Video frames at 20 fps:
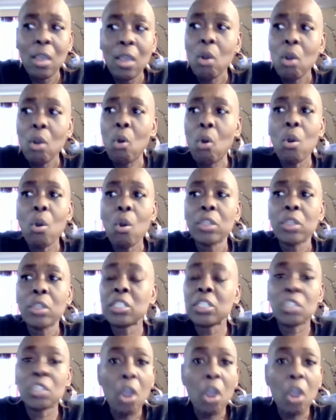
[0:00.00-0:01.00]
or to
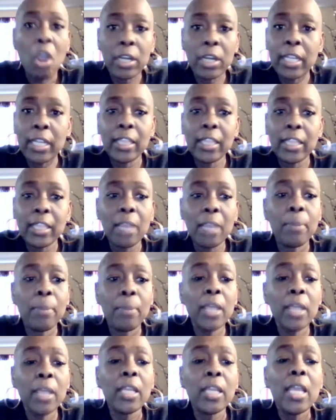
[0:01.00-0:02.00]
start anything,
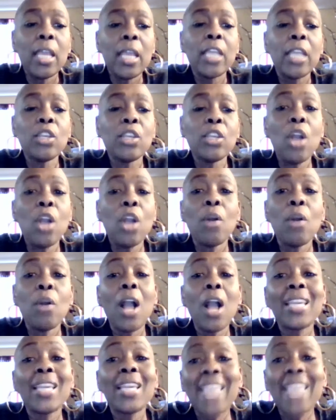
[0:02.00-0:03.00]
but,
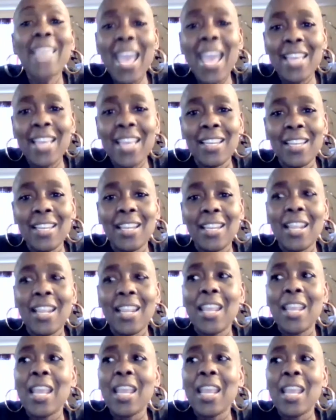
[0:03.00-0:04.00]
again,
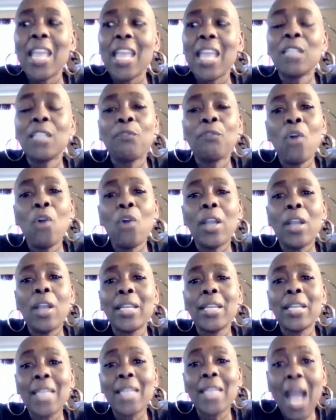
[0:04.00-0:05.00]
it's for
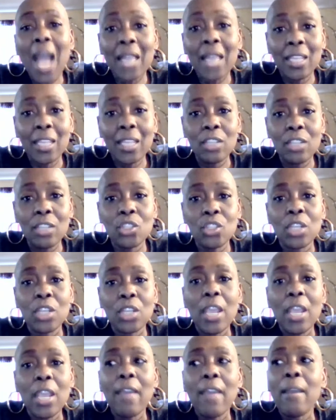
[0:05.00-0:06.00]
knowledge,
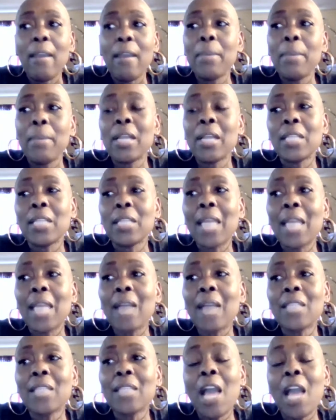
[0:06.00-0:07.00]
because a lot of
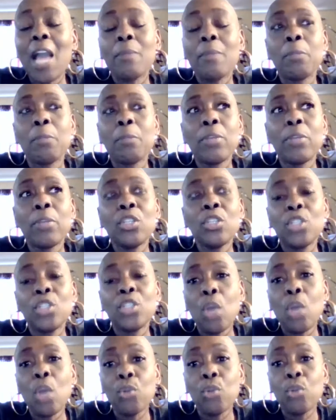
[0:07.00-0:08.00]
times preachers
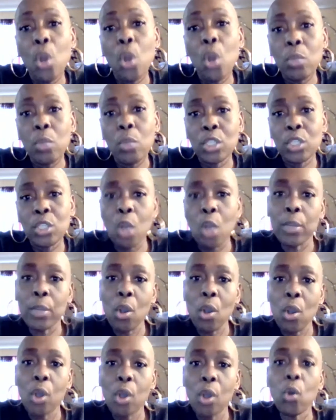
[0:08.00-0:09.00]
don't know what's going
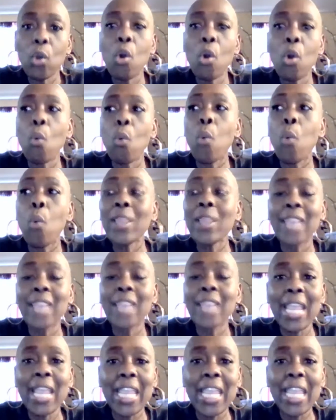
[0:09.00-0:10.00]
on, or what they
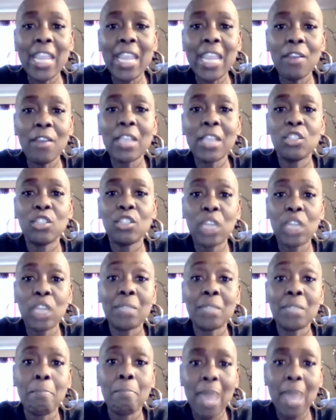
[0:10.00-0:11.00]
hear is just
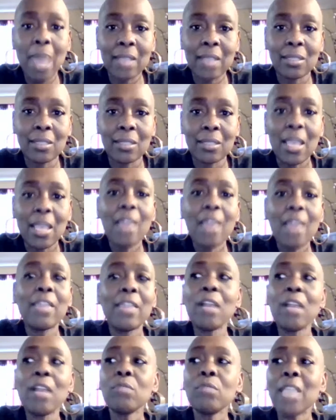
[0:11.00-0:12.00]
mess. They
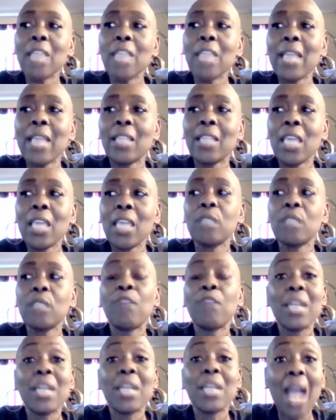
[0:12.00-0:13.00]
don't take things for
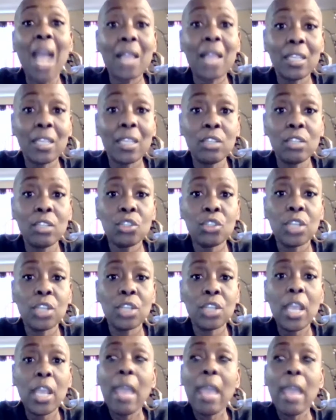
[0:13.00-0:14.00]
knowledge.
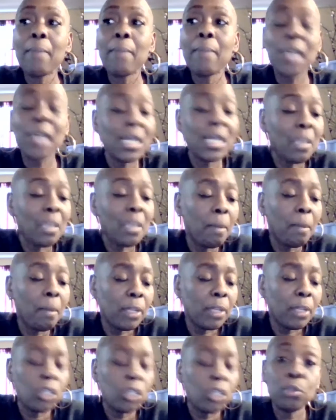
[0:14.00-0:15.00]
And because I'm a
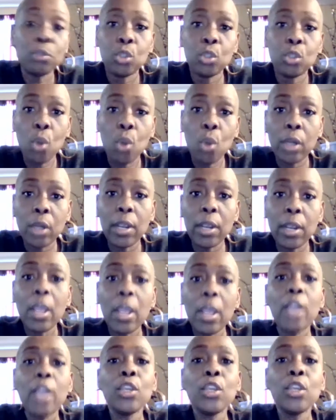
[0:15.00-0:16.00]
bishop's daughter,
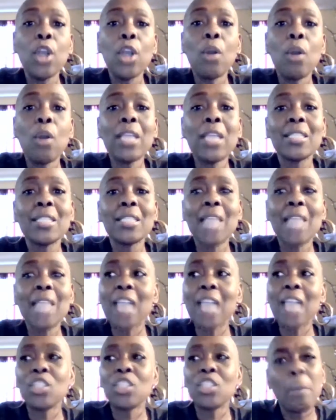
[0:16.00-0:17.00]
it's
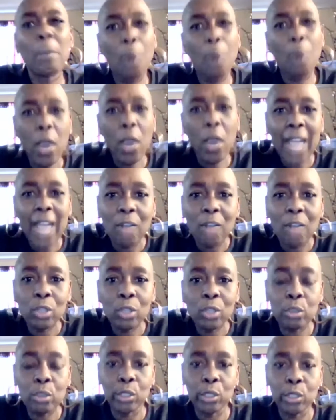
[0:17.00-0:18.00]
nice to point out
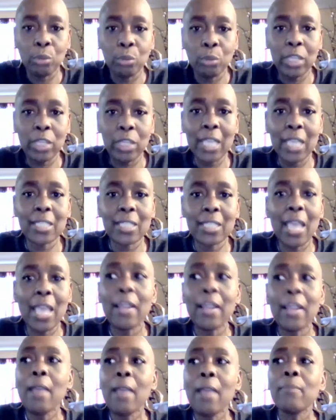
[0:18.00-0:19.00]
those little things that
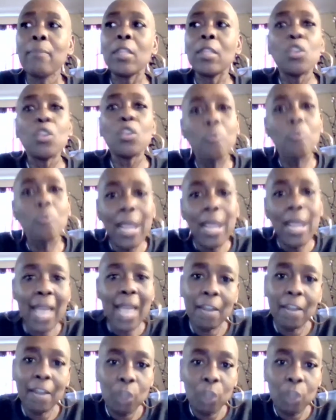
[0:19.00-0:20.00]
you may not
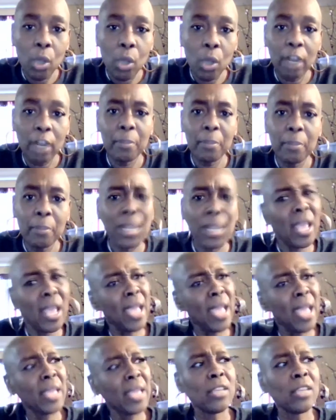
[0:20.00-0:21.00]
have thought of and be like,
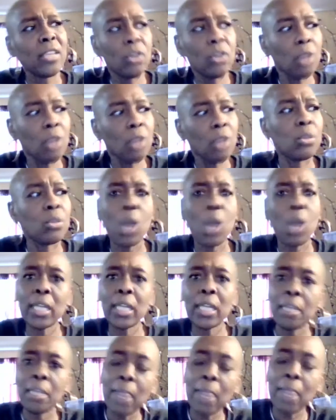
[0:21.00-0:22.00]
hey, Tiwana
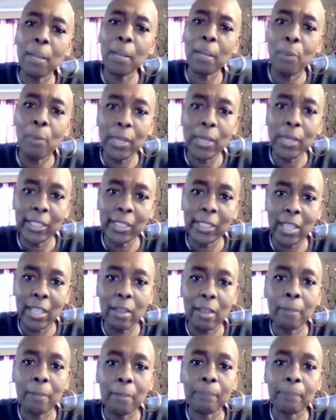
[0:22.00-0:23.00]
did make a point there.